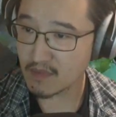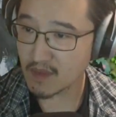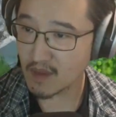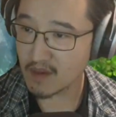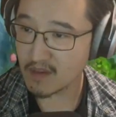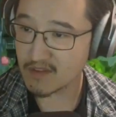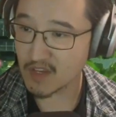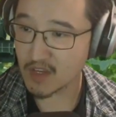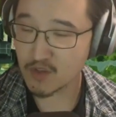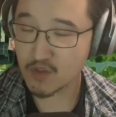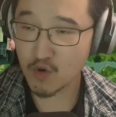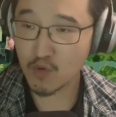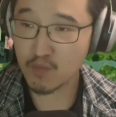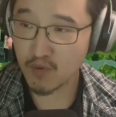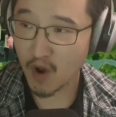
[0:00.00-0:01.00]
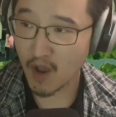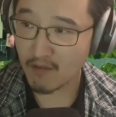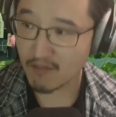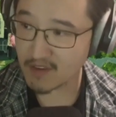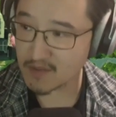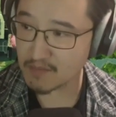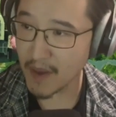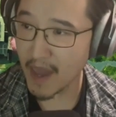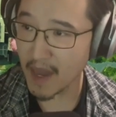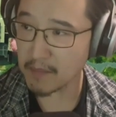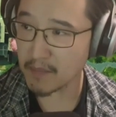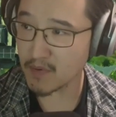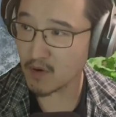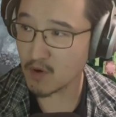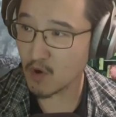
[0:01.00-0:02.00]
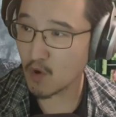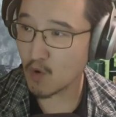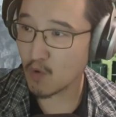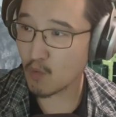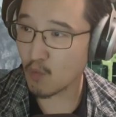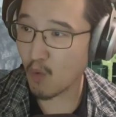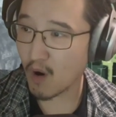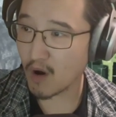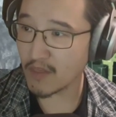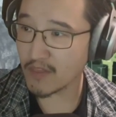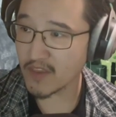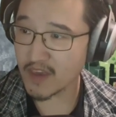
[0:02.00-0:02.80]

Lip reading: Seitung province map. One